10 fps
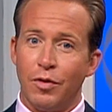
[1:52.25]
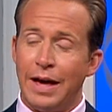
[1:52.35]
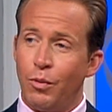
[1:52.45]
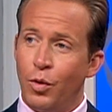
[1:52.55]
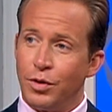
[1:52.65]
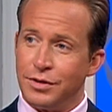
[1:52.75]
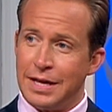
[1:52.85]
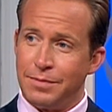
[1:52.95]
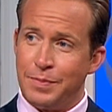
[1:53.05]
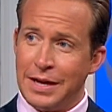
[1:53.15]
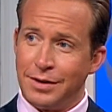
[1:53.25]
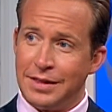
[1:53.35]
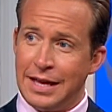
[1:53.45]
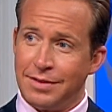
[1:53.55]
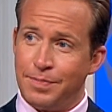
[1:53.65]
that water is that's being,
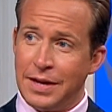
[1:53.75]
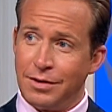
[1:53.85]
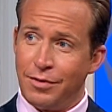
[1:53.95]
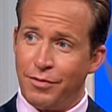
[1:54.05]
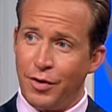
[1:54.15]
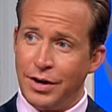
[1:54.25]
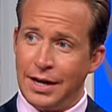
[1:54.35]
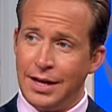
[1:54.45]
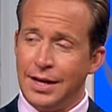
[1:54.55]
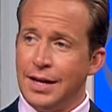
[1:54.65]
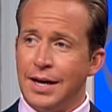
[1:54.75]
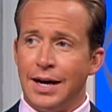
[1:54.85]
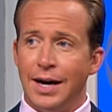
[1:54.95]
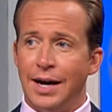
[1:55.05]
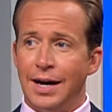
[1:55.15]
that's being diverted.
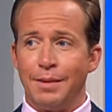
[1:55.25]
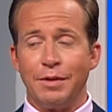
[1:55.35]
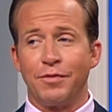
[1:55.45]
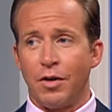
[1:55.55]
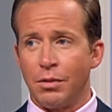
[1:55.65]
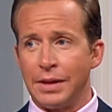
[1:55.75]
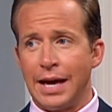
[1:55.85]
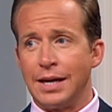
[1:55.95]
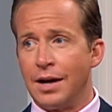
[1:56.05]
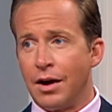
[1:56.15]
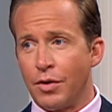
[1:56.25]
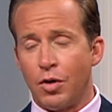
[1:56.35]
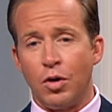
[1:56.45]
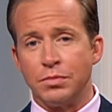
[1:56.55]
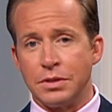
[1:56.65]
Uh, I mean, farmland and other
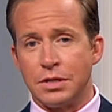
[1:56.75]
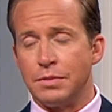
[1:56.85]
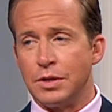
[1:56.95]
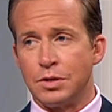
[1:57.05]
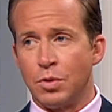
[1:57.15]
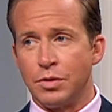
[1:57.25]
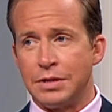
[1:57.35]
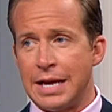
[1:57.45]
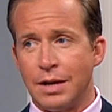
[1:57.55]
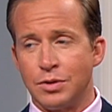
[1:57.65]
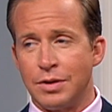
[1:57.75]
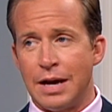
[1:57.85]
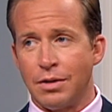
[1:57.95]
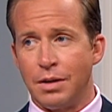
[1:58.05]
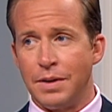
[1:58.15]
homes in some of these smaller towns are
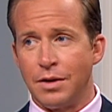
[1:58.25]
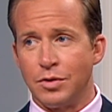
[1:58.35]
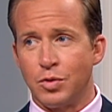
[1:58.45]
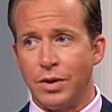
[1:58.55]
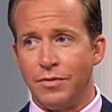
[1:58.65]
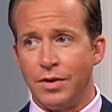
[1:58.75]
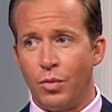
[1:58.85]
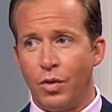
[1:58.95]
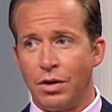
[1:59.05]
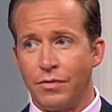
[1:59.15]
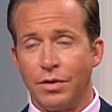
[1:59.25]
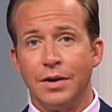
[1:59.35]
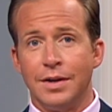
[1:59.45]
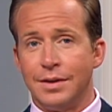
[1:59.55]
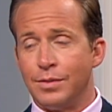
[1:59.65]
now going to be under 20 feet of water for
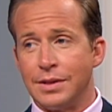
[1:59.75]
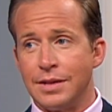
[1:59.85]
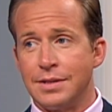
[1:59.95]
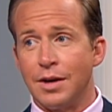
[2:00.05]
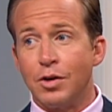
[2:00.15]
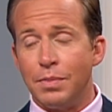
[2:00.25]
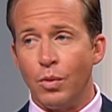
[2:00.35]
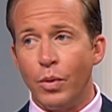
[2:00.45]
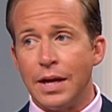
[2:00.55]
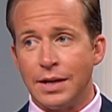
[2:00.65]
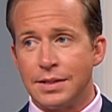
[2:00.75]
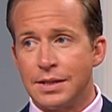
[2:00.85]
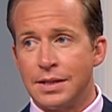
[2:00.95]
what they say could be weeks.